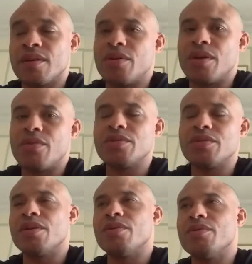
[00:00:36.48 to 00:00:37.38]
it, it
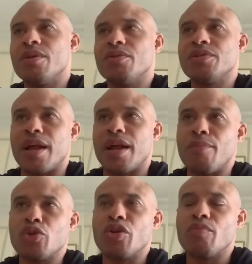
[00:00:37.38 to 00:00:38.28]
was it, it, was an
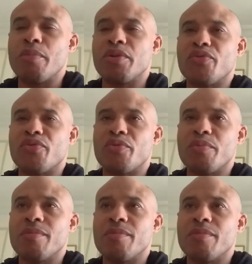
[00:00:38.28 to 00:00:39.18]
emotional moment for
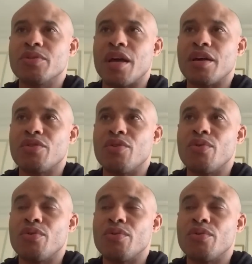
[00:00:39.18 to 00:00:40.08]
me because I
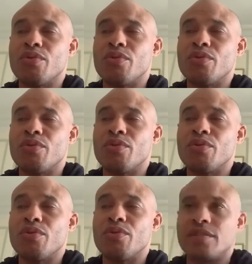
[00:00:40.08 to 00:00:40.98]
know
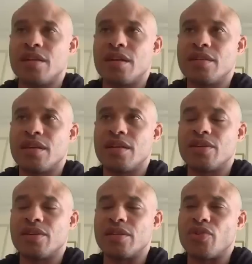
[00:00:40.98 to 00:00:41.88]
it, it's a, it's a,
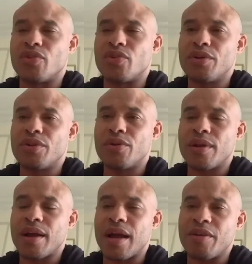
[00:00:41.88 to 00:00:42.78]
it's a triangle.
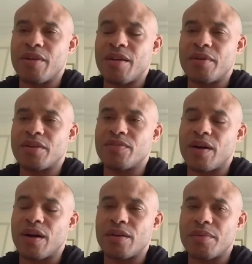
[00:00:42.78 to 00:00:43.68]
You know, Habib,
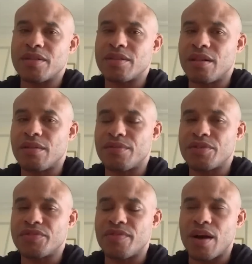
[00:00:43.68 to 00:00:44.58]
his father,
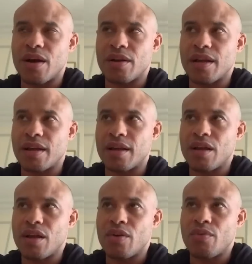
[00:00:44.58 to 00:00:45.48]
myself, Rizwan, like
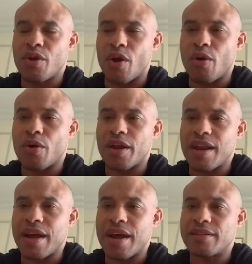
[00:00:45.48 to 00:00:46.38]
we all
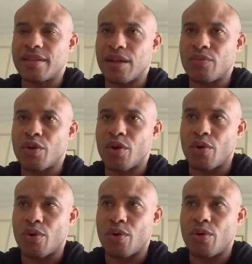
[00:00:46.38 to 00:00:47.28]
connected and we
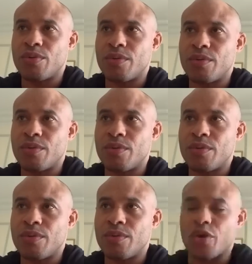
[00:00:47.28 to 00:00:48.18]
all
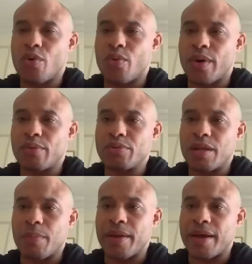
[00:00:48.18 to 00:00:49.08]
we know what
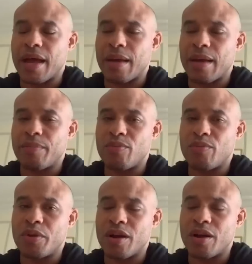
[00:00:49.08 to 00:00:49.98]
was the plan.
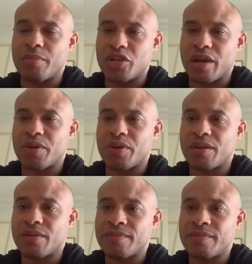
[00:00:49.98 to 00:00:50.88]
Habib will become a
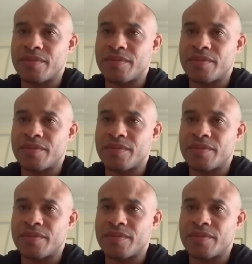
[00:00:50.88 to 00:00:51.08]
champion.